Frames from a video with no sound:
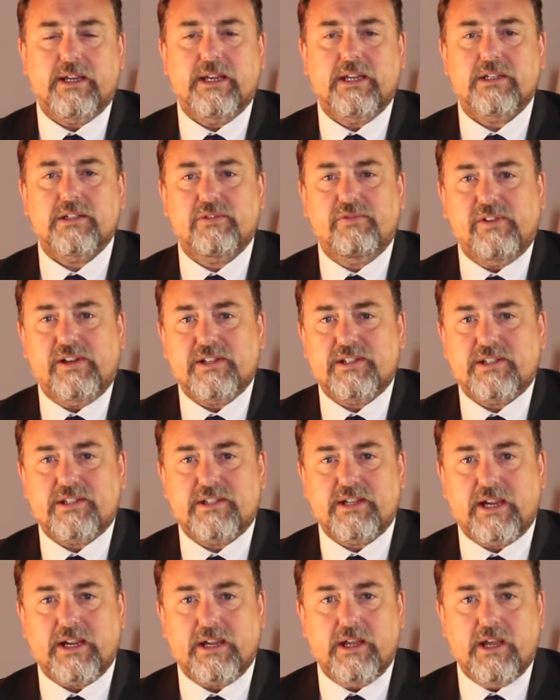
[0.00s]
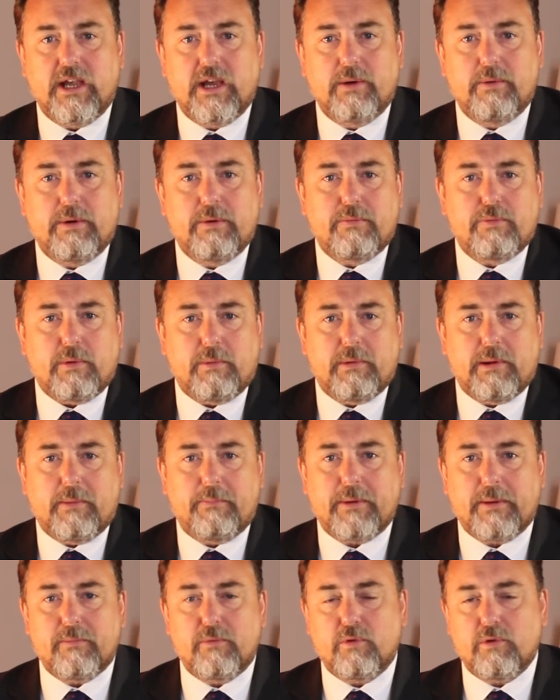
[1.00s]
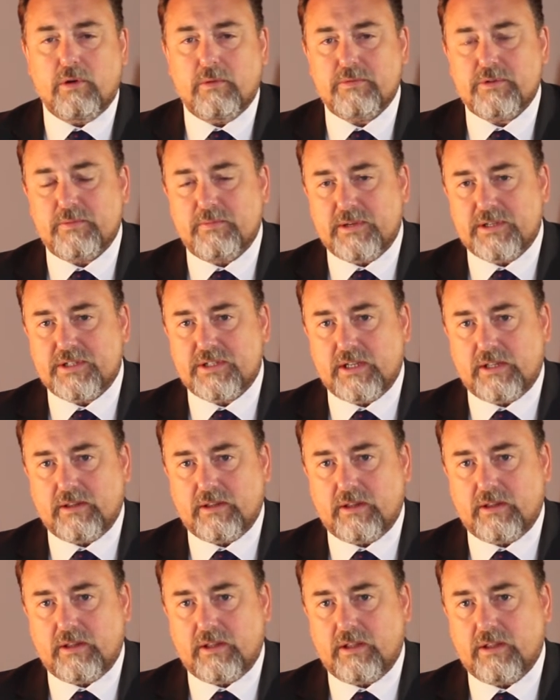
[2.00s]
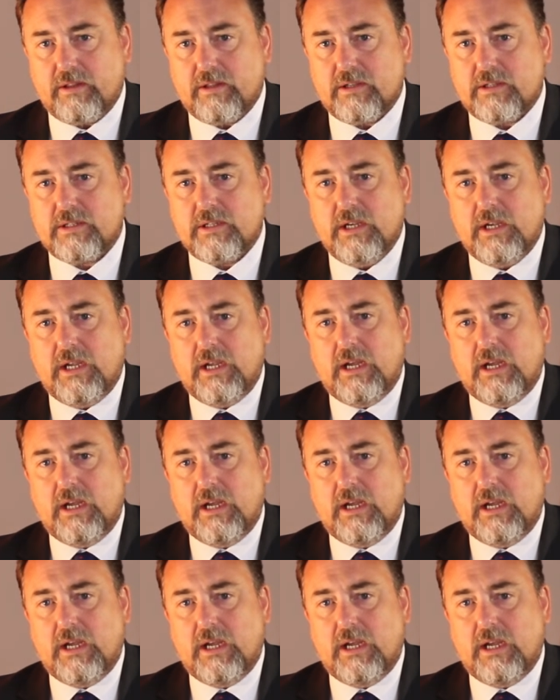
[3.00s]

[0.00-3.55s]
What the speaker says: it's fair to say we were probably a bit more optimistic than the others.